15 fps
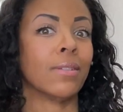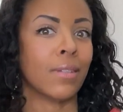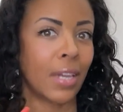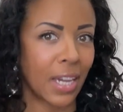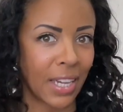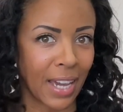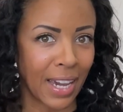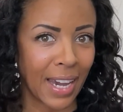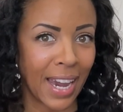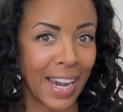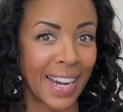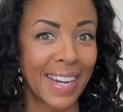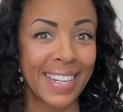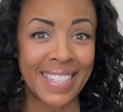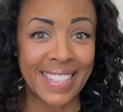
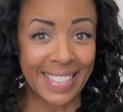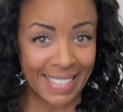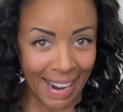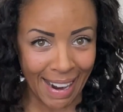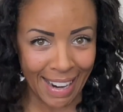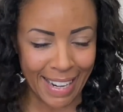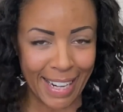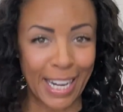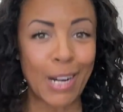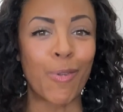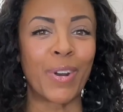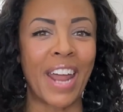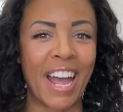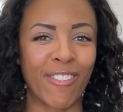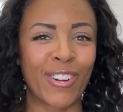aka dieting,
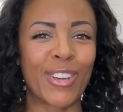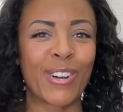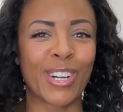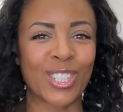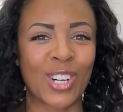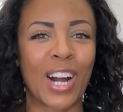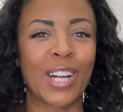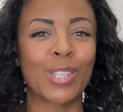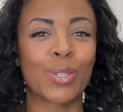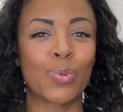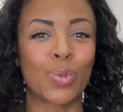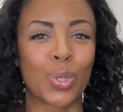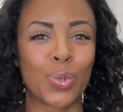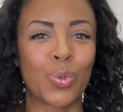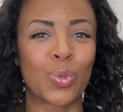whenever you are trying to
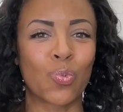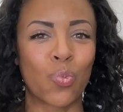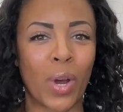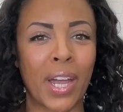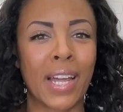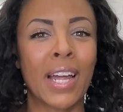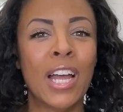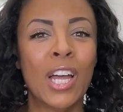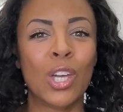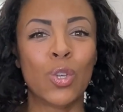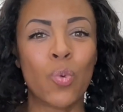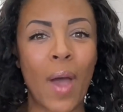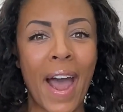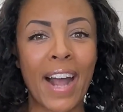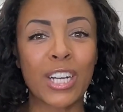lose weight, you
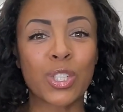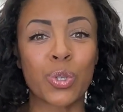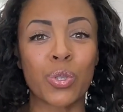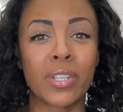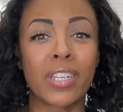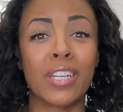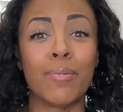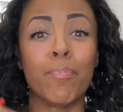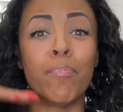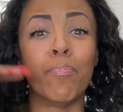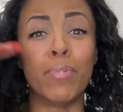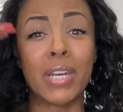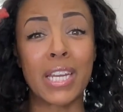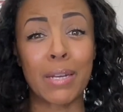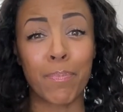actually
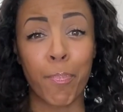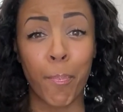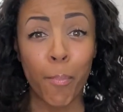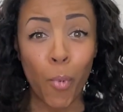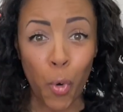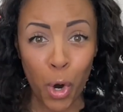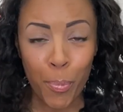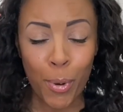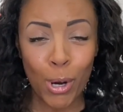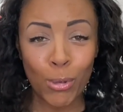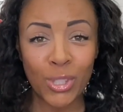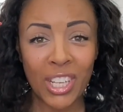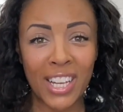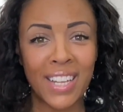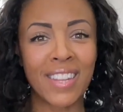need more
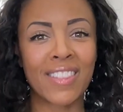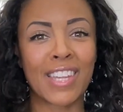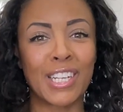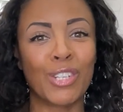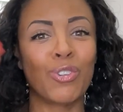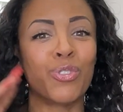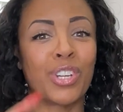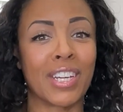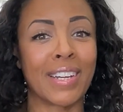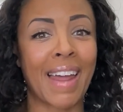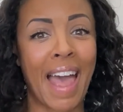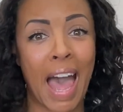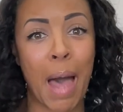protein than you did at